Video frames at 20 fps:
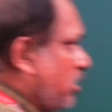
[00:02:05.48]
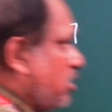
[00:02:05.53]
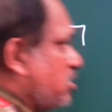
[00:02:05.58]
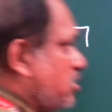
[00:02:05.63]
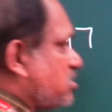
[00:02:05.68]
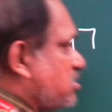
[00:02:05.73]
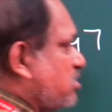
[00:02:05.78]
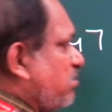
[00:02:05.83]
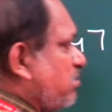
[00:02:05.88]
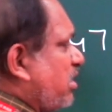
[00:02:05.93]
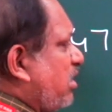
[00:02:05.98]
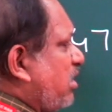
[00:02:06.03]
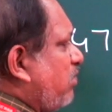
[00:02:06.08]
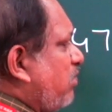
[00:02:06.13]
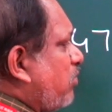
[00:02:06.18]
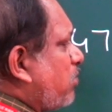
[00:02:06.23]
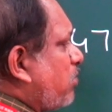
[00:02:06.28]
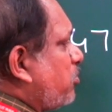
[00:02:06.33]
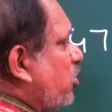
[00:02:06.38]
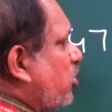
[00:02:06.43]
Similarly,
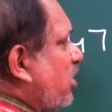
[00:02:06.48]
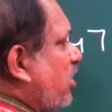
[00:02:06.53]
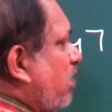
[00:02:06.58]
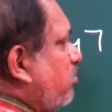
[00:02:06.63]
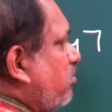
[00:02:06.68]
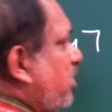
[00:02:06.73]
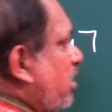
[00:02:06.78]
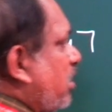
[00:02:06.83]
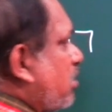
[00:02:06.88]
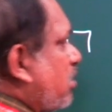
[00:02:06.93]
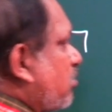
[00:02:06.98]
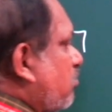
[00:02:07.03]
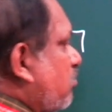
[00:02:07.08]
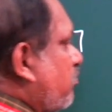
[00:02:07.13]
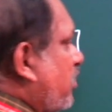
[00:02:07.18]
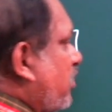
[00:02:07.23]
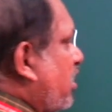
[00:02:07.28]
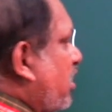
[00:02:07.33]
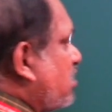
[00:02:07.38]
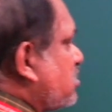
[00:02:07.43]
one more number,
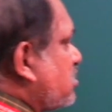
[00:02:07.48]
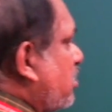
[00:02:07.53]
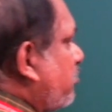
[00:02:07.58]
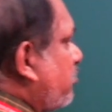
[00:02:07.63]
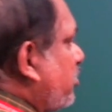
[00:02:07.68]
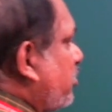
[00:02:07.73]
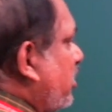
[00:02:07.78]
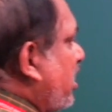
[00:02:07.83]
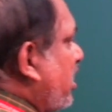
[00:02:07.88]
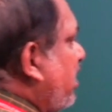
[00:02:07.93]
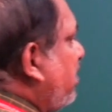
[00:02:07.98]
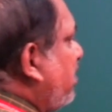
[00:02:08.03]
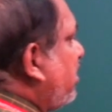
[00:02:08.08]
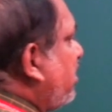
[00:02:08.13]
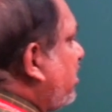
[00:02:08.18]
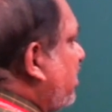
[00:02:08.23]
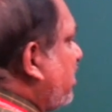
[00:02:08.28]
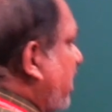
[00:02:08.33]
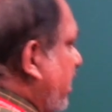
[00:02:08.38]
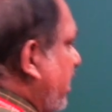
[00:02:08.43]
for example
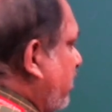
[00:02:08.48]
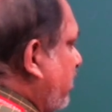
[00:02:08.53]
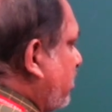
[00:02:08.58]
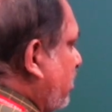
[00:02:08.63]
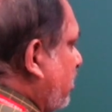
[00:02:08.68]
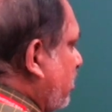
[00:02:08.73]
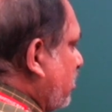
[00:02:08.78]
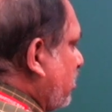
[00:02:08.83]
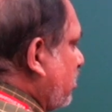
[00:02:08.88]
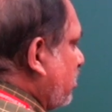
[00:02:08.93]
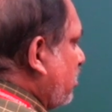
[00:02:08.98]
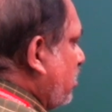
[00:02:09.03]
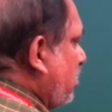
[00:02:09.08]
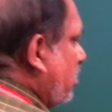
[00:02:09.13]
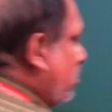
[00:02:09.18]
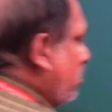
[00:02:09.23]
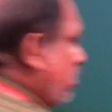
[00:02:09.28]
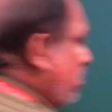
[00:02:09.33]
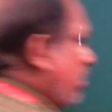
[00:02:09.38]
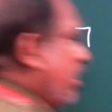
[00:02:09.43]
1980.
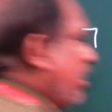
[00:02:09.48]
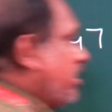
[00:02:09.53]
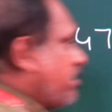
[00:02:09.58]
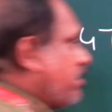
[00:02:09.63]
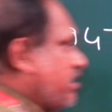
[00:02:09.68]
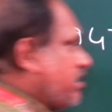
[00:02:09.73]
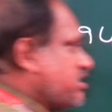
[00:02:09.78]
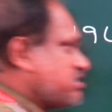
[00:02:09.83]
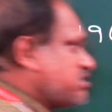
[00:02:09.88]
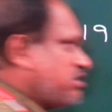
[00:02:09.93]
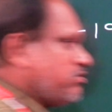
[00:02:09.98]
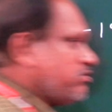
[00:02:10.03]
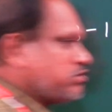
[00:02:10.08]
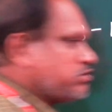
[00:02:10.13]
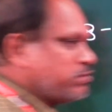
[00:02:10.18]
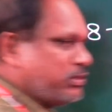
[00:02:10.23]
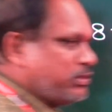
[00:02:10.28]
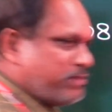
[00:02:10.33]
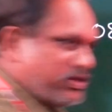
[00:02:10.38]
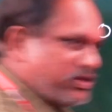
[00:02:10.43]
80 is
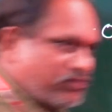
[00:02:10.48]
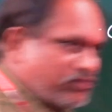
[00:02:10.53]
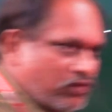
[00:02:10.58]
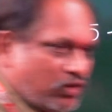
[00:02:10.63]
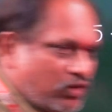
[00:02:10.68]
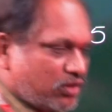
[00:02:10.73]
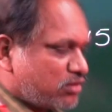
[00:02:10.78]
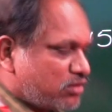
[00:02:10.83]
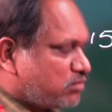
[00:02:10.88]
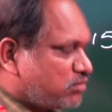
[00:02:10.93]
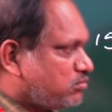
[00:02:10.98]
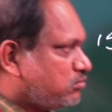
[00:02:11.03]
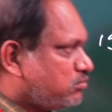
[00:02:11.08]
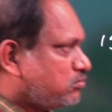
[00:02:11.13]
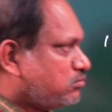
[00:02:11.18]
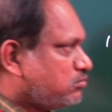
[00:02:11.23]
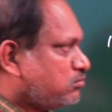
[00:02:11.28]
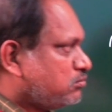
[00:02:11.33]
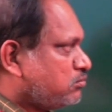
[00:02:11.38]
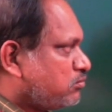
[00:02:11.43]
divisible by 4,
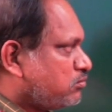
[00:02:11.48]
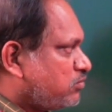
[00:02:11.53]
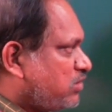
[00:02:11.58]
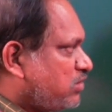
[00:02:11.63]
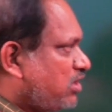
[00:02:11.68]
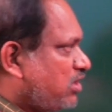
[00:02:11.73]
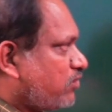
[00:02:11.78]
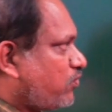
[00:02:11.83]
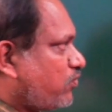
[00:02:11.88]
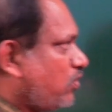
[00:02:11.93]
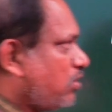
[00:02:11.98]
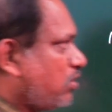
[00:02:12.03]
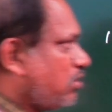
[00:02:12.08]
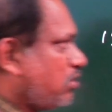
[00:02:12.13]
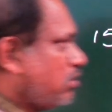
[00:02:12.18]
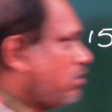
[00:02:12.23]
therefore